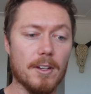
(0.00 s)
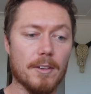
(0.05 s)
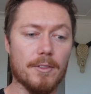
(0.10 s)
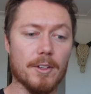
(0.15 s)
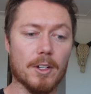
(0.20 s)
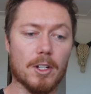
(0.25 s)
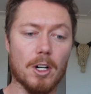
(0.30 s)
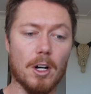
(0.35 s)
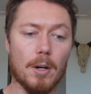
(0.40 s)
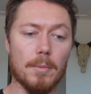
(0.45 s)

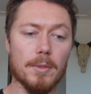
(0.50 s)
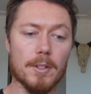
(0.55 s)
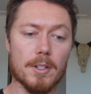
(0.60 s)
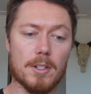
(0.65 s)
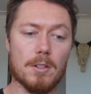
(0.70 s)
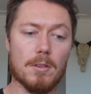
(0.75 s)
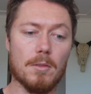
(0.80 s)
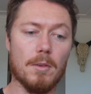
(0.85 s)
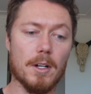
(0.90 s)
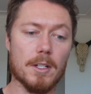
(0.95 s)
for goblet
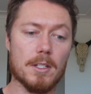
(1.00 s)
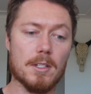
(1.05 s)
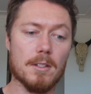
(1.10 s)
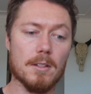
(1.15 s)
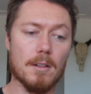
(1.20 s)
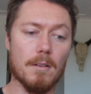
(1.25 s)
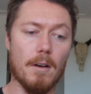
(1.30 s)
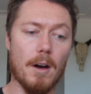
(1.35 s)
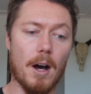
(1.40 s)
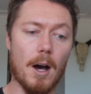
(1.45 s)

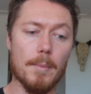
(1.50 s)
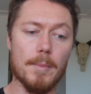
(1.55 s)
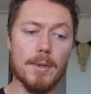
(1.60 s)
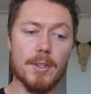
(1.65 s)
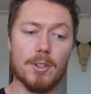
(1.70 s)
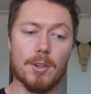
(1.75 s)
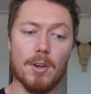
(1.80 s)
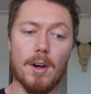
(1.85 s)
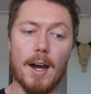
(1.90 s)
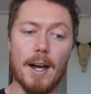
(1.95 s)
squats, I'd be
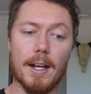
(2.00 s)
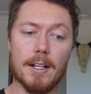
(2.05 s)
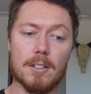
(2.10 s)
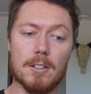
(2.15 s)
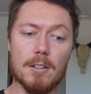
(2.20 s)
trying